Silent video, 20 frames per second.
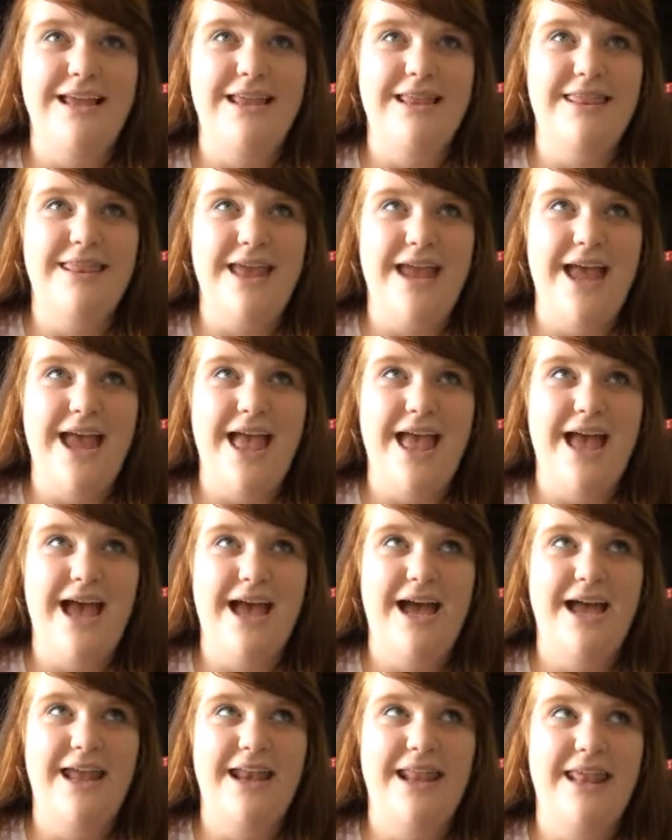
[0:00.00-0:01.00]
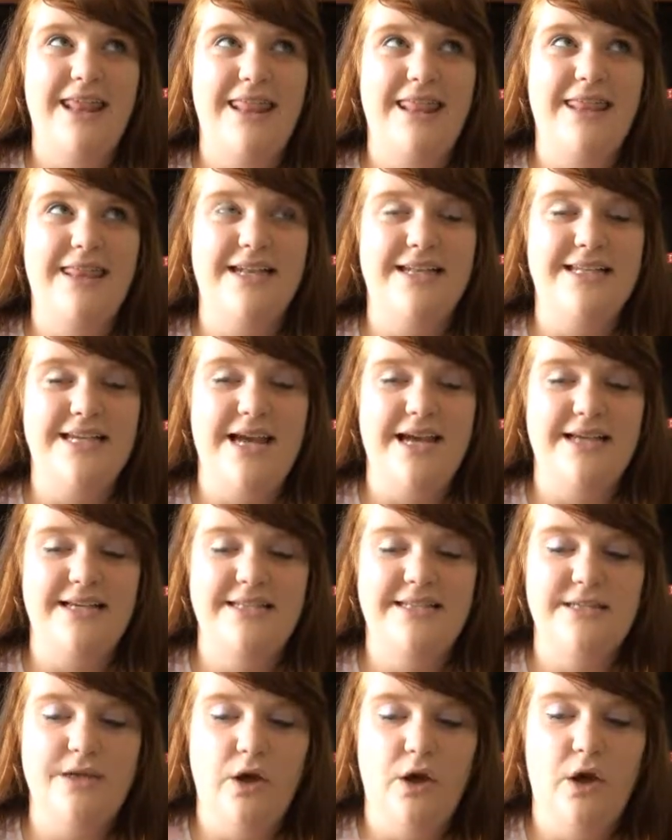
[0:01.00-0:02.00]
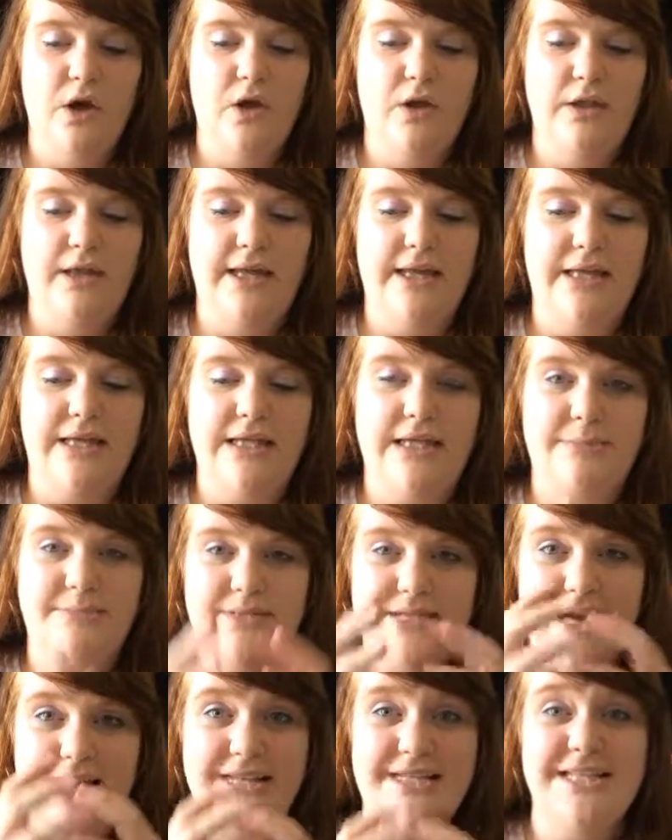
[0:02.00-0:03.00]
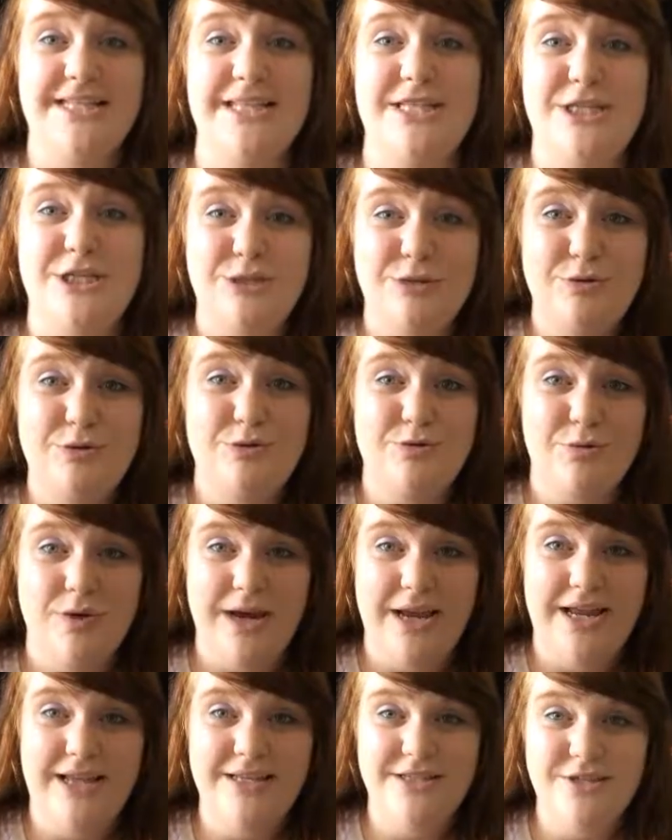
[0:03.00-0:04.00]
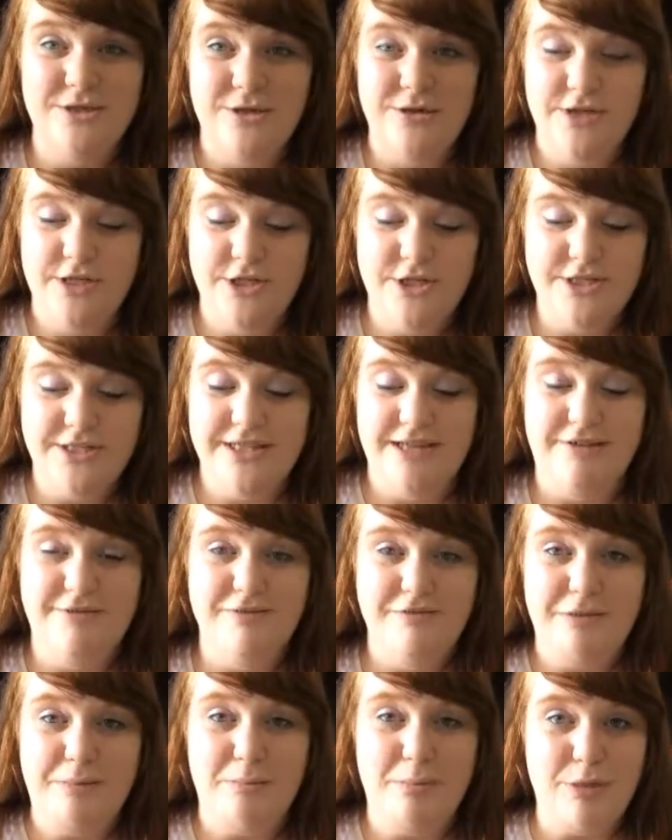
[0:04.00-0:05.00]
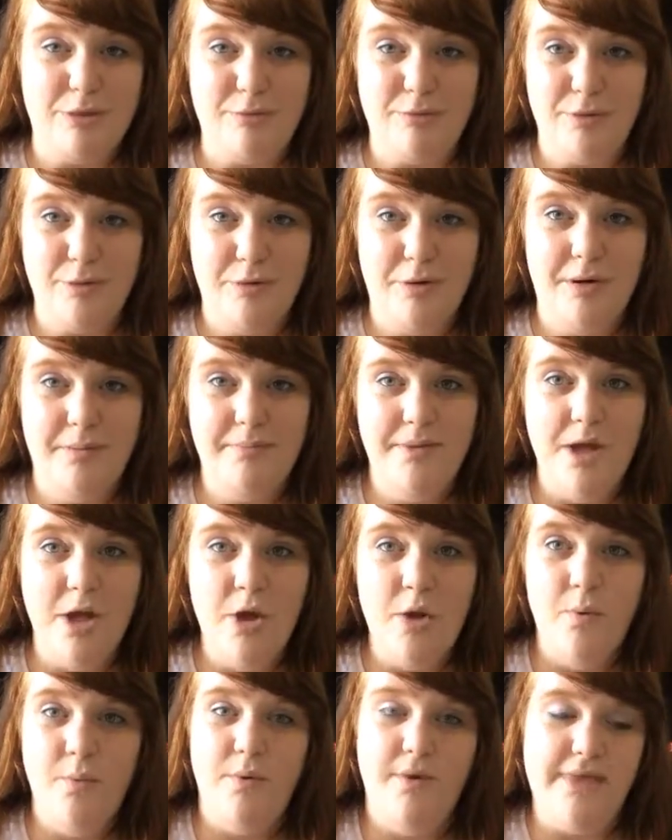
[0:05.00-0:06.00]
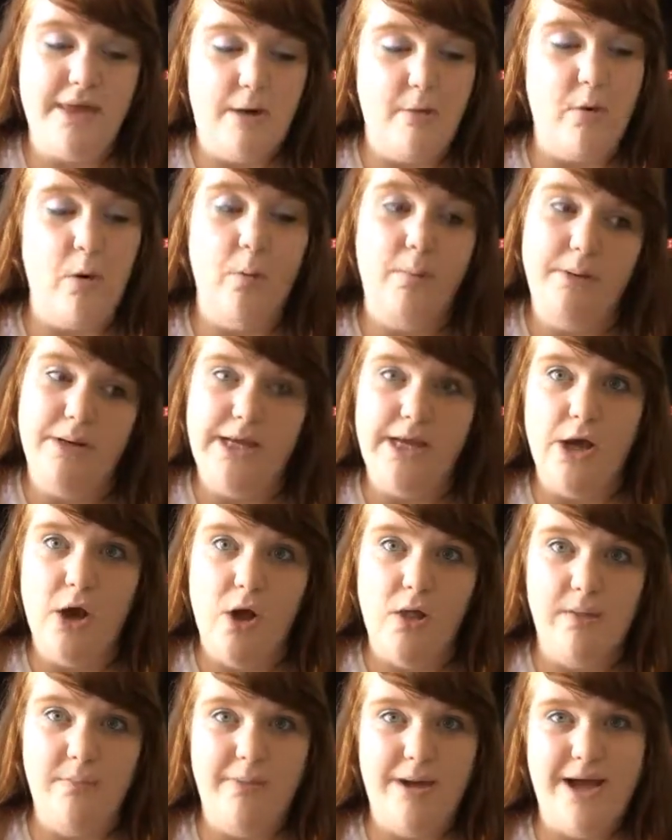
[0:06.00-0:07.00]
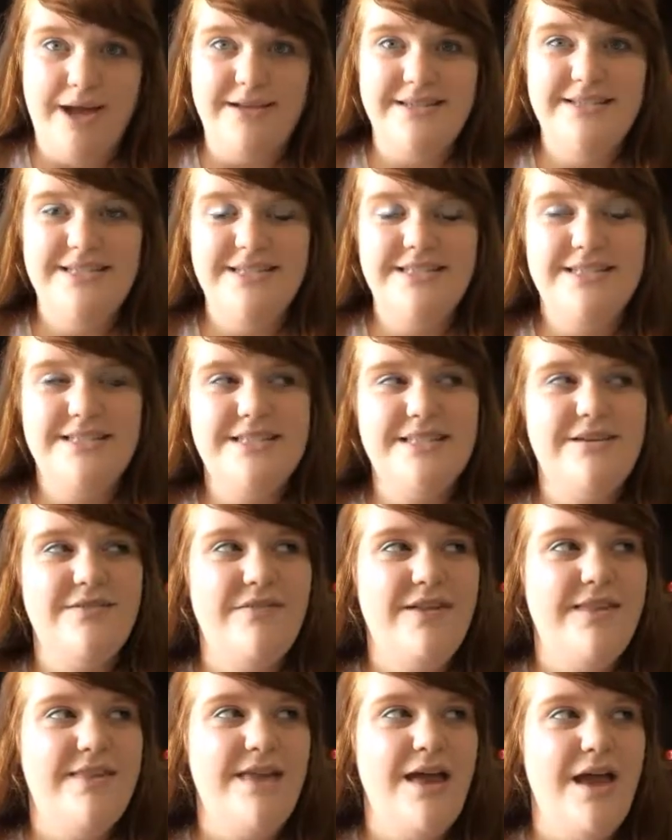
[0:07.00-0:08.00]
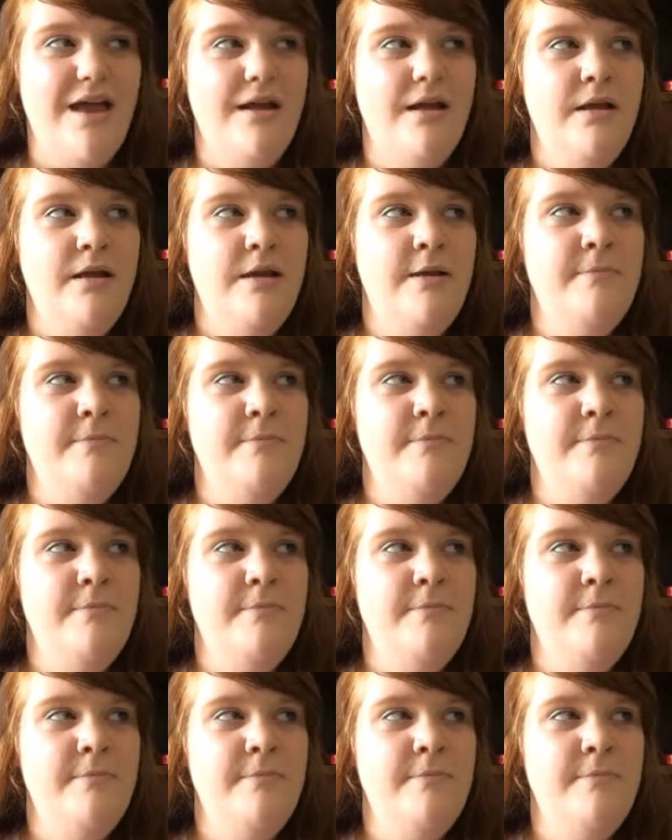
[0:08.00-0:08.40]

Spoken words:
they had the decks all clipped onto this huge ring, so you can just flip through them without opening all the boxes and stuff like that.